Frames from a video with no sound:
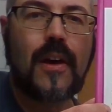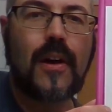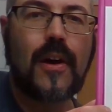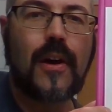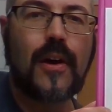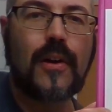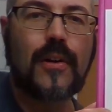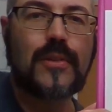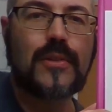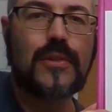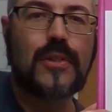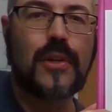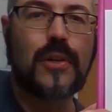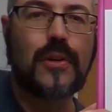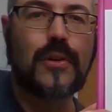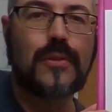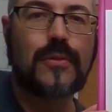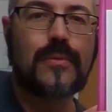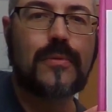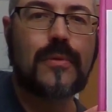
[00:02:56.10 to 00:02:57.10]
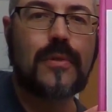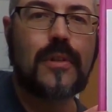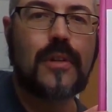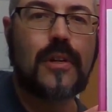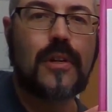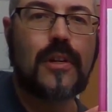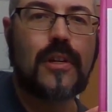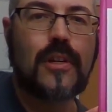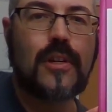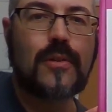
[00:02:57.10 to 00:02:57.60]
Also,
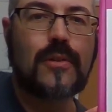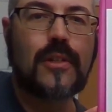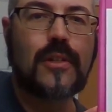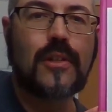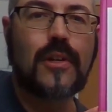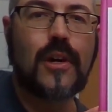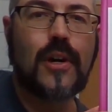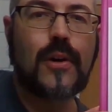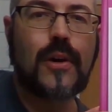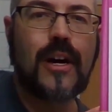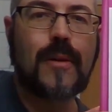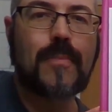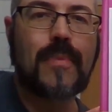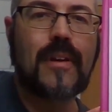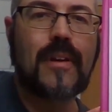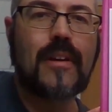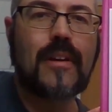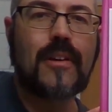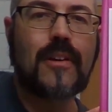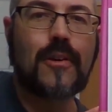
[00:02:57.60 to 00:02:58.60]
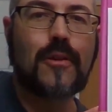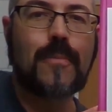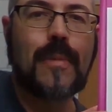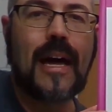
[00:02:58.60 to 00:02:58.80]
you can go